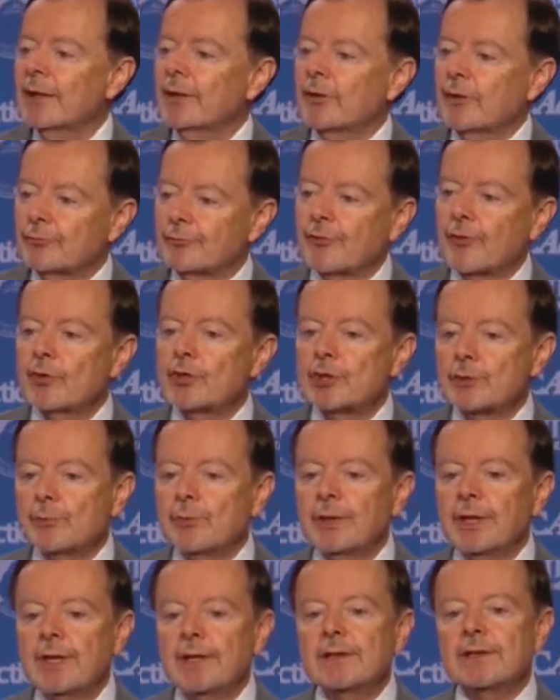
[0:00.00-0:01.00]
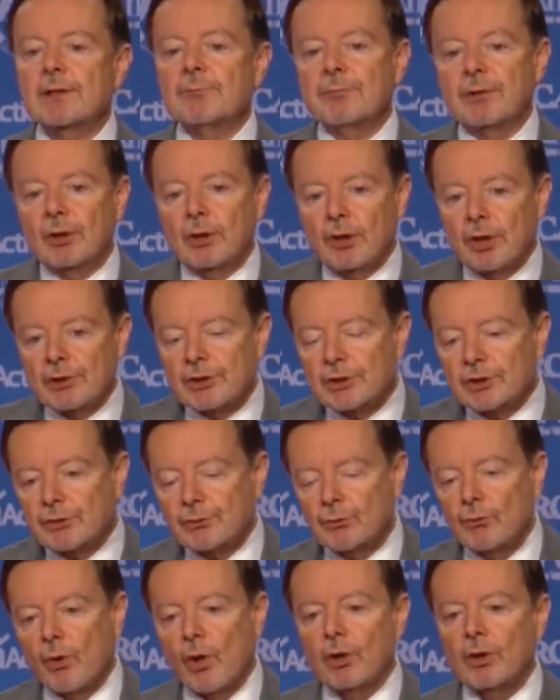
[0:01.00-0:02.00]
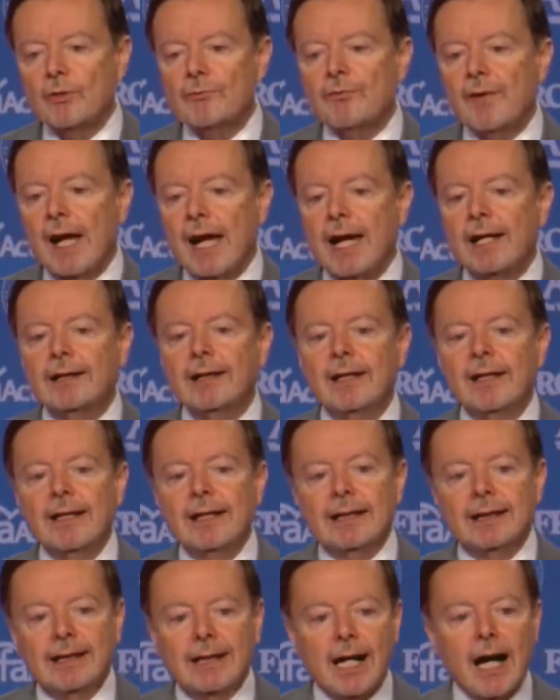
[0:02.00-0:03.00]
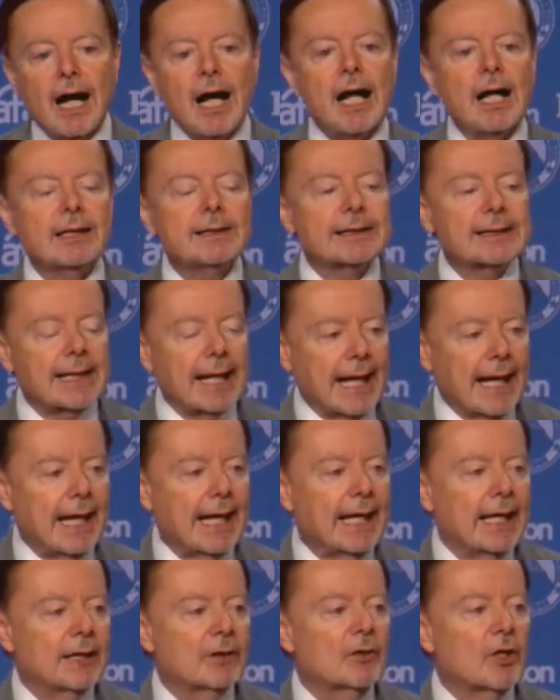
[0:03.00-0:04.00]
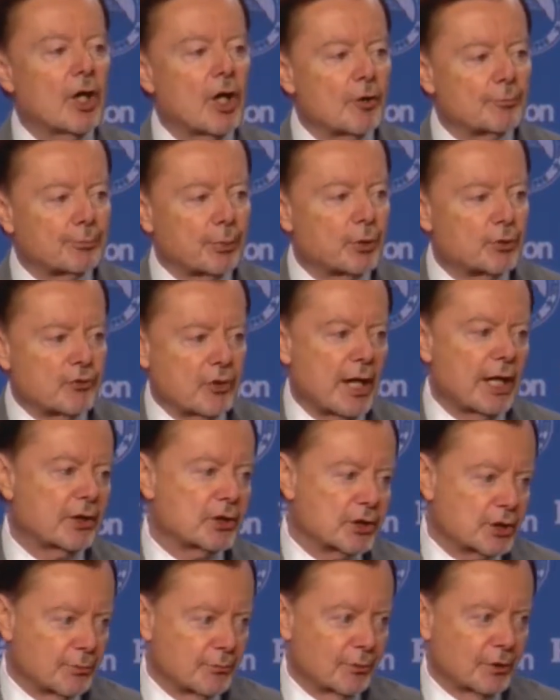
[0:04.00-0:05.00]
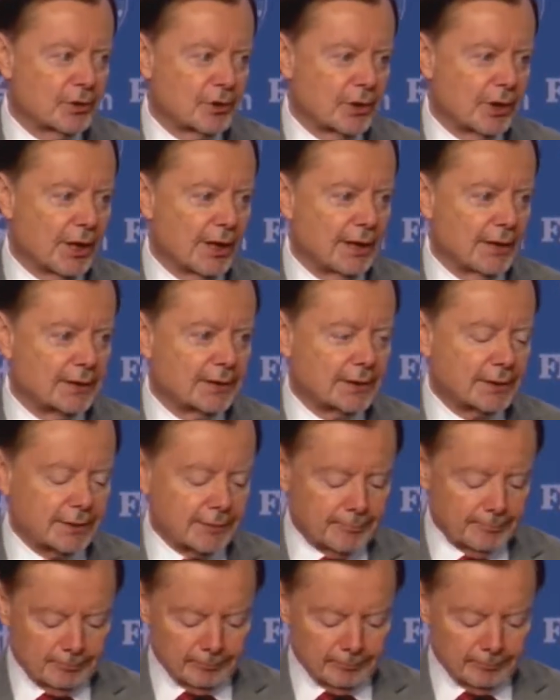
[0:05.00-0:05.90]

The first one is that because through all of that, God's hand of protection was on us.